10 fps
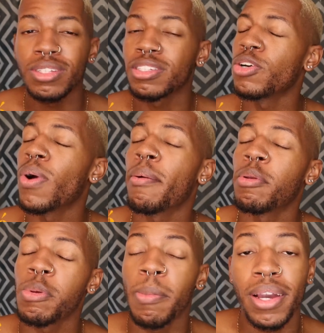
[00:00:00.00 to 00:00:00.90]
So happy
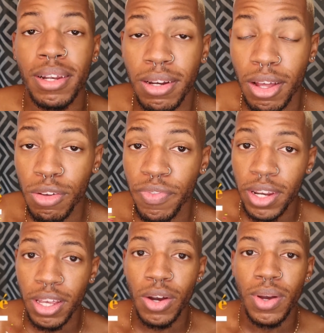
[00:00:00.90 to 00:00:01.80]
to be making another
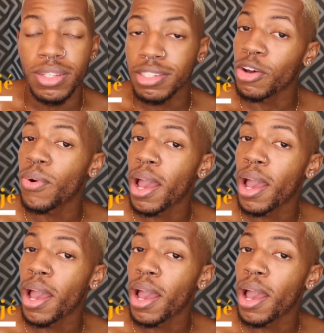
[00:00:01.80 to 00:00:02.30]
video and so